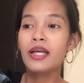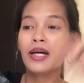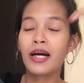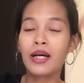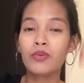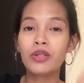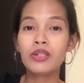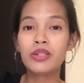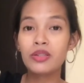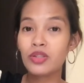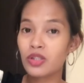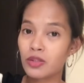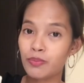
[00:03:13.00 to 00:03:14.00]
I will
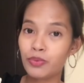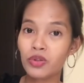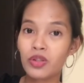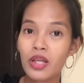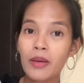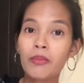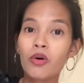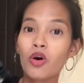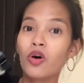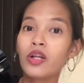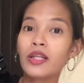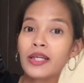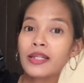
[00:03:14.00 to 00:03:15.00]
just put them
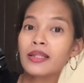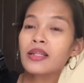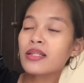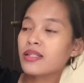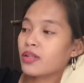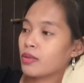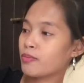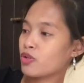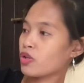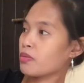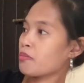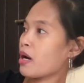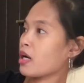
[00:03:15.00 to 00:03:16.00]
all in the
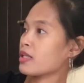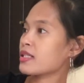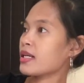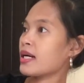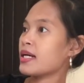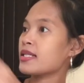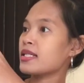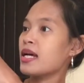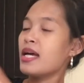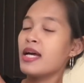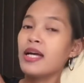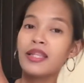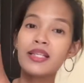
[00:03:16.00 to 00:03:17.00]
description box, guys.
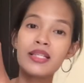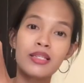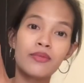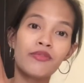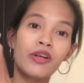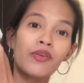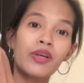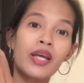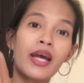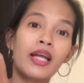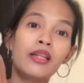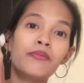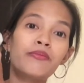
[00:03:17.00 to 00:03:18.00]
This is very
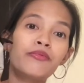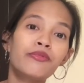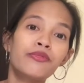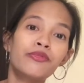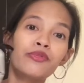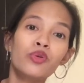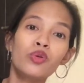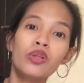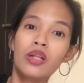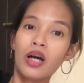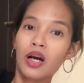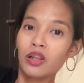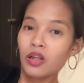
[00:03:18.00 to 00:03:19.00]
helpful,
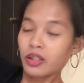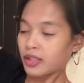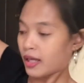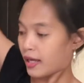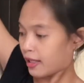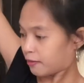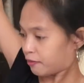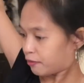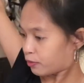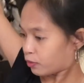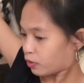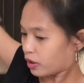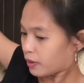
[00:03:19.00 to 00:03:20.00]
a lot
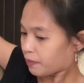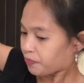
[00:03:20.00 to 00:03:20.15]
helpful.